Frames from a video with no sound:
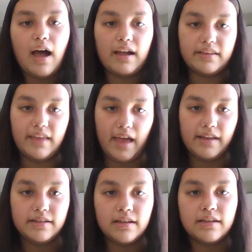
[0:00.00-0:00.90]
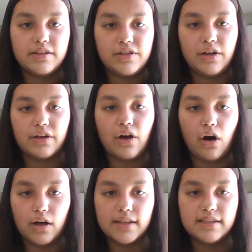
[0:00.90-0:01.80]
I then took
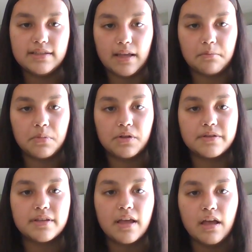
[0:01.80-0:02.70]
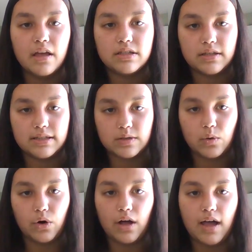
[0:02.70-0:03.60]
all the samples to
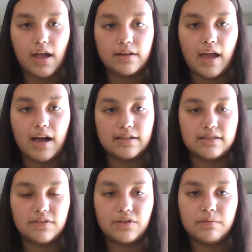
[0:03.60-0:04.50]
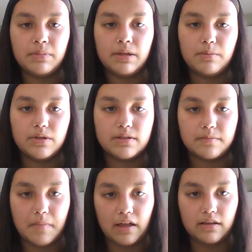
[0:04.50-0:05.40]
school and had different people
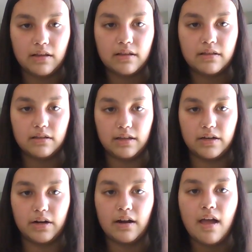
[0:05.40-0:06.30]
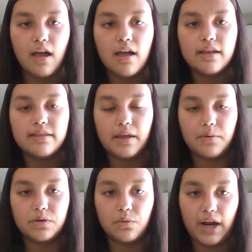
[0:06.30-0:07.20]
smell the litter. They
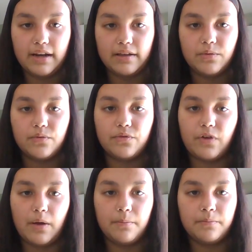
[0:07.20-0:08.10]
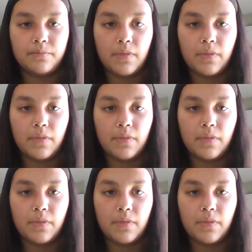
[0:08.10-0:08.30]
would rate it from